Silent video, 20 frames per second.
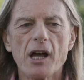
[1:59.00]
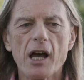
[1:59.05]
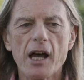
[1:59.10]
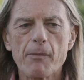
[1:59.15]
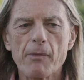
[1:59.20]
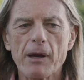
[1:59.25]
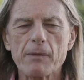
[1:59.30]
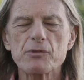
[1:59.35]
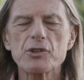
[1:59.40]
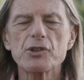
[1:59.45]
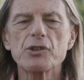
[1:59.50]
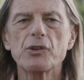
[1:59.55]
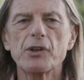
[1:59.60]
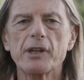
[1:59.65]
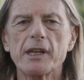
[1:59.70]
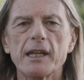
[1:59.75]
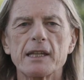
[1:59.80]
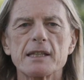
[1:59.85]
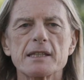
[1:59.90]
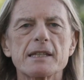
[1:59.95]
time I'm
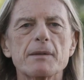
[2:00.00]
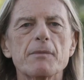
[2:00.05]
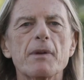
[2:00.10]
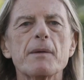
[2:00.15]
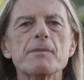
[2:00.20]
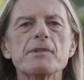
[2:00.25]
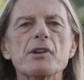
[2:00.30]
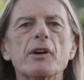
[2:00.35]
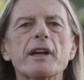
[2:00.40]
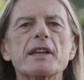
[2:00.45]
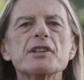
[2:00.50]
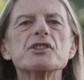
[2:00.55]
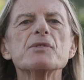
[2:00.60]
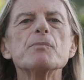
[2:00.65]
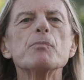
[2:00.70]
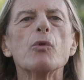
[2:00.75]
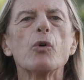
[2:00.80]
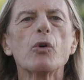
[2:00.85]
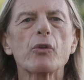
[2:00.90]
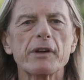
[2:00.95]
tuning in, sometimes I'll get
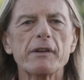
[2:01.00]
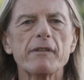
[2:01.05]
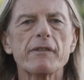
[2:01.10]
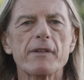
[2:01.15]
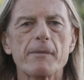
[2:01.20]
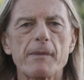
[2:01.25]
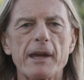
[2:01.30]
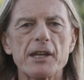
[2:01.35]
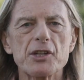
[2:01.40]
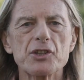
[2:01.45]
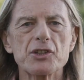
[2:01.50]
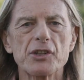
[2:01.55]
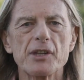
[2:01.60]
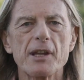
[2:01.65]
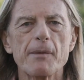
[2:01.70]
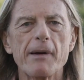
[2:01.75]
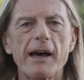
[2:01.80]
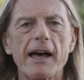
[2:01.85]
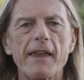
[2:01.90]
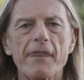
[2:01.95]
some more
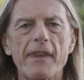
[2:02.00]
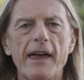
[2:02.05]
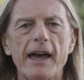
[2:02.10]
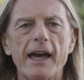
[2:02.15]
information about